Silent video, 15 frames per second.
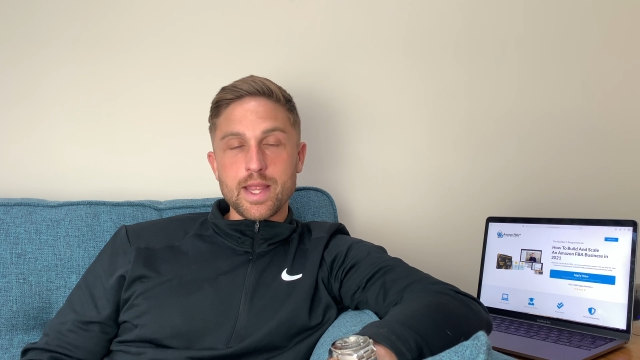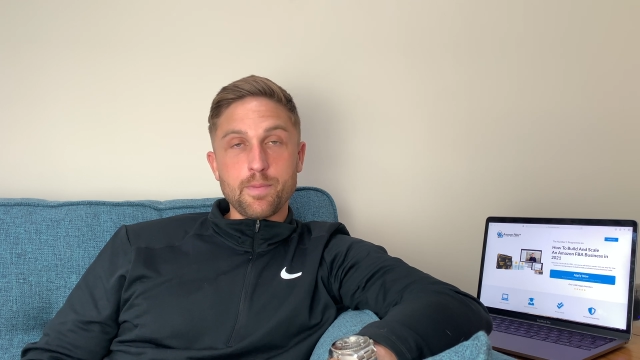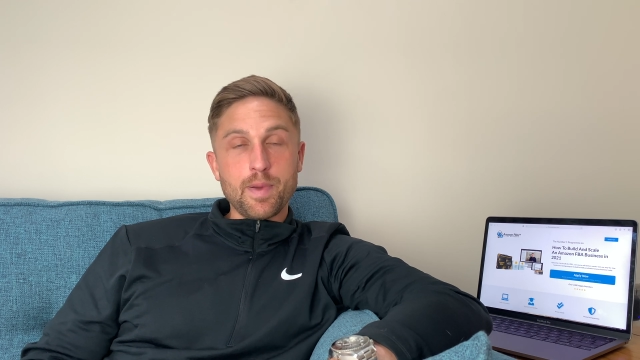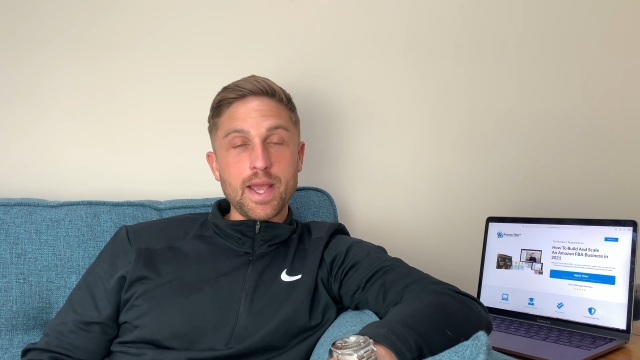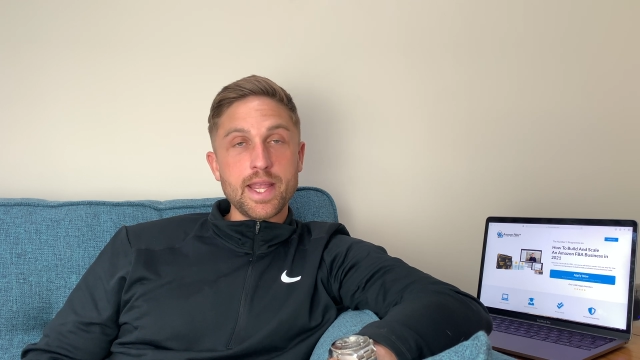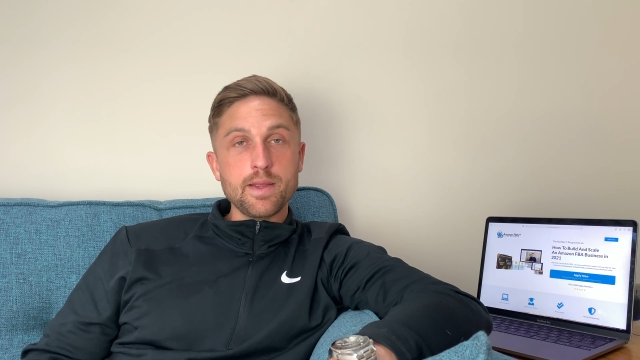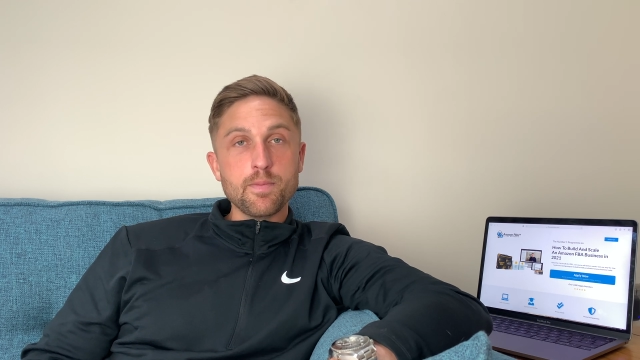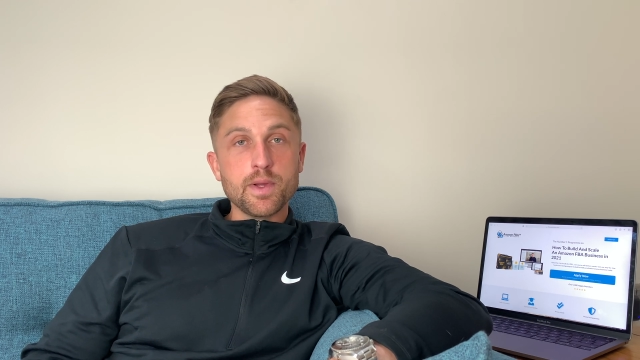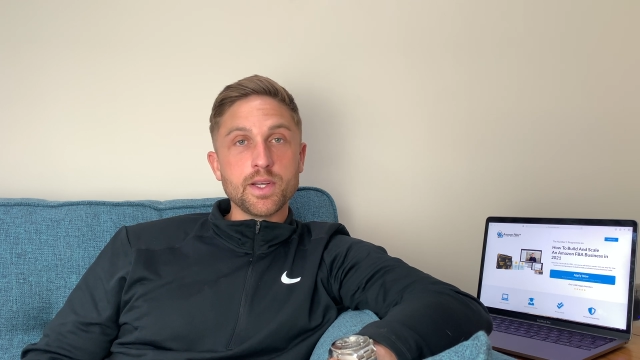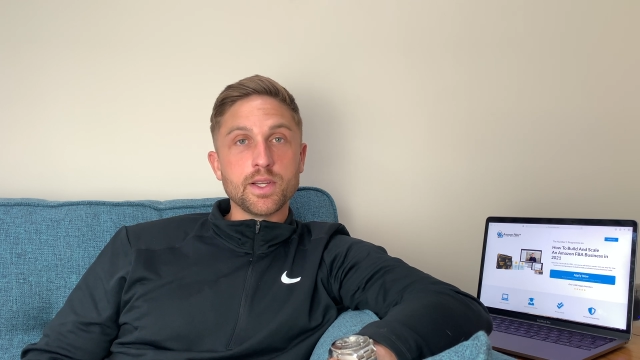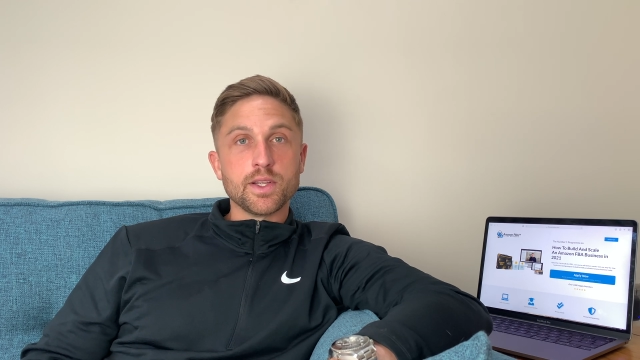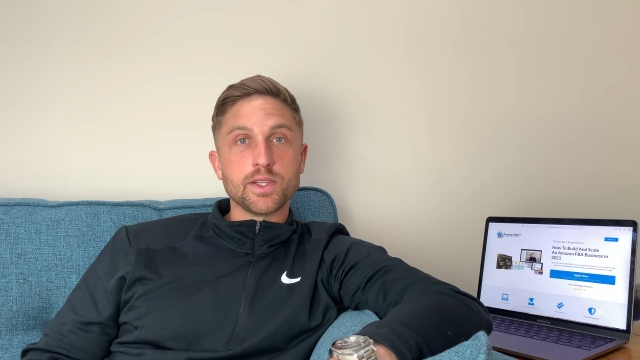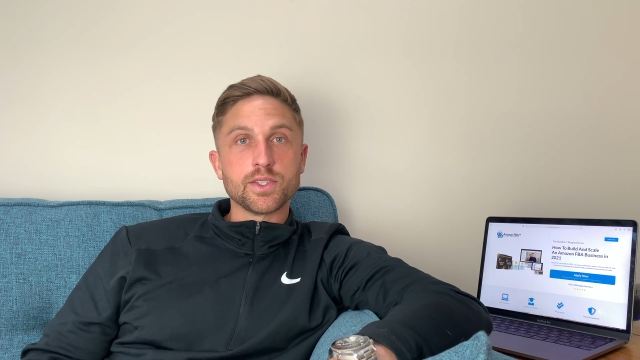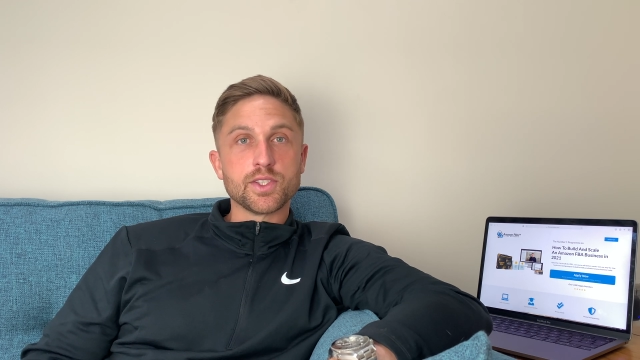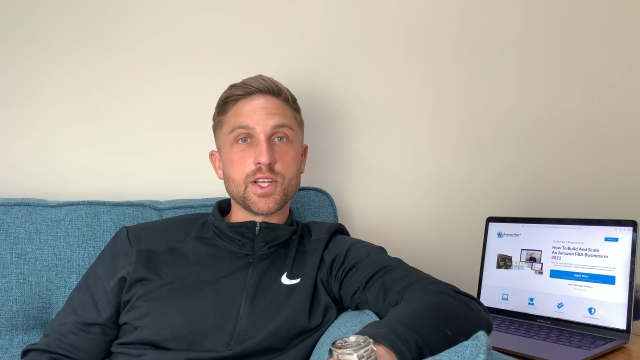payment
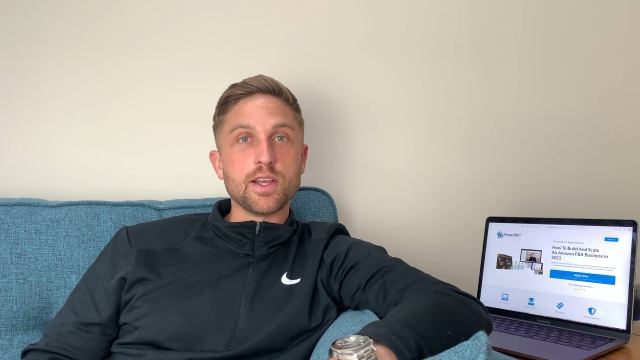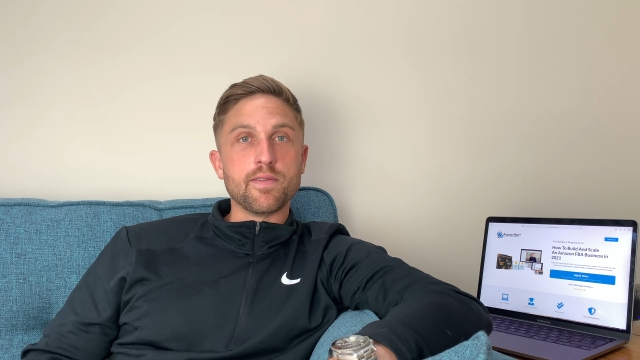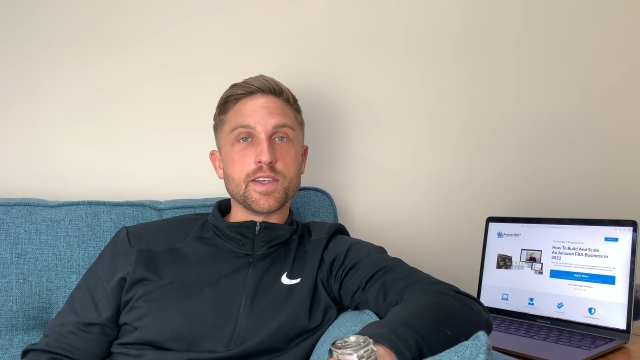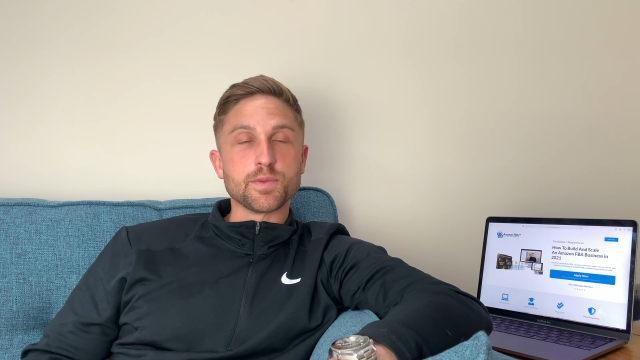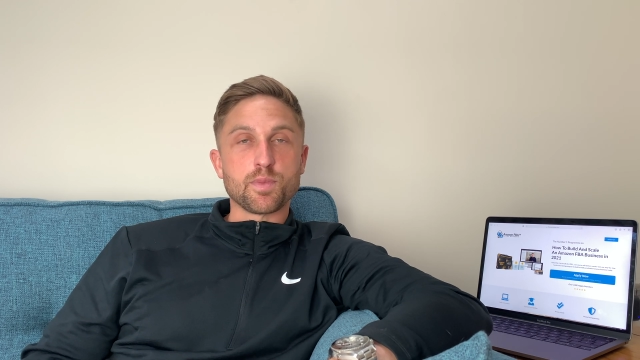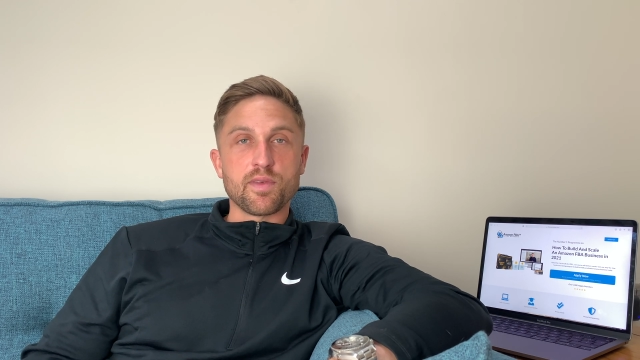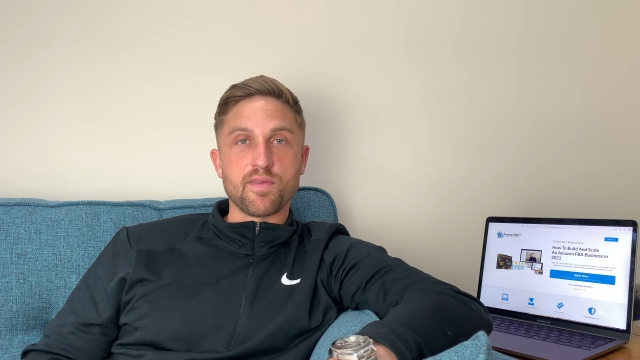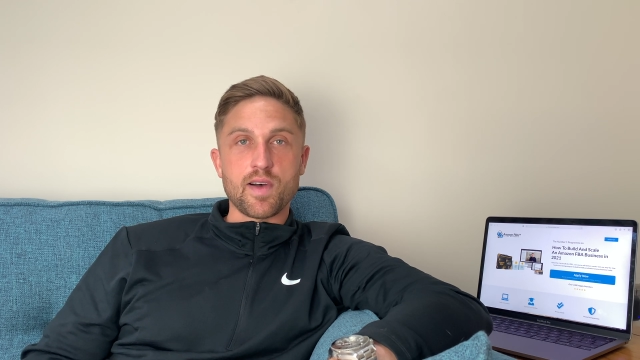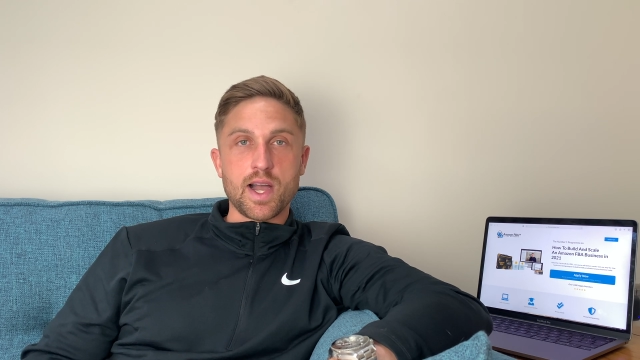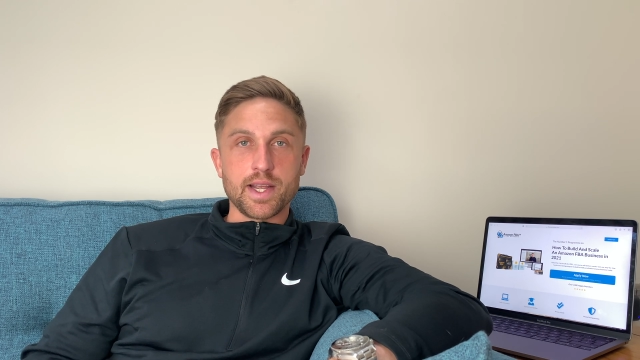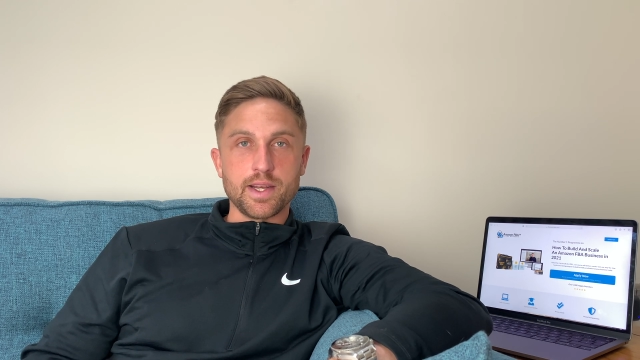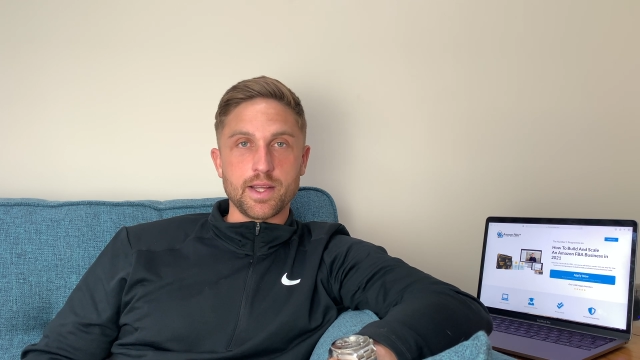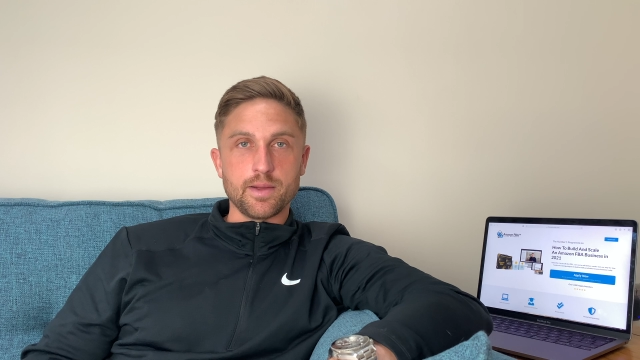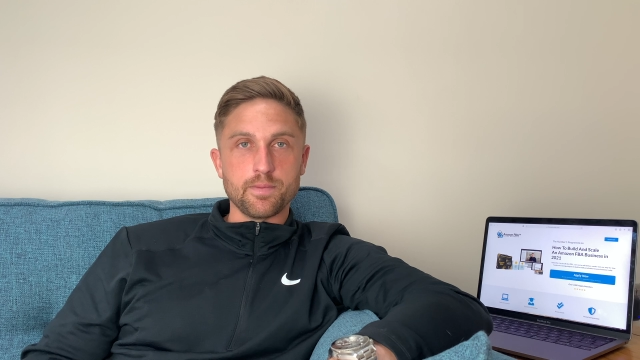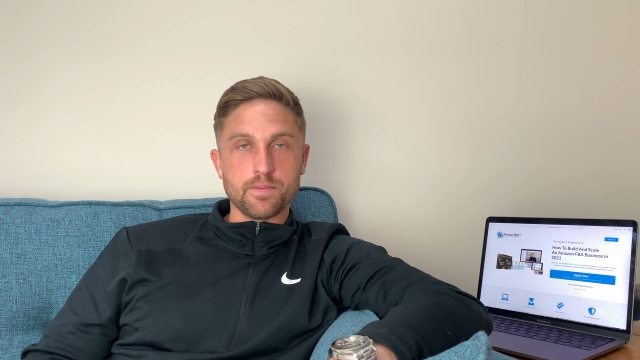service
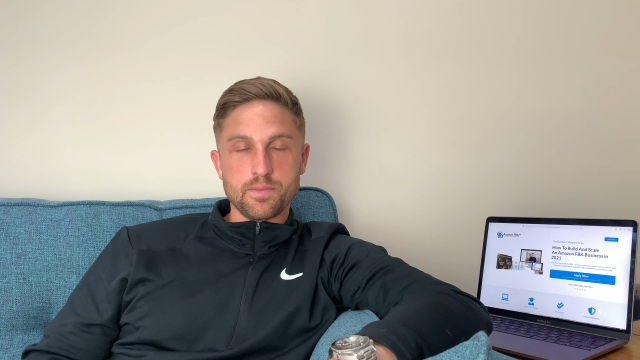provider.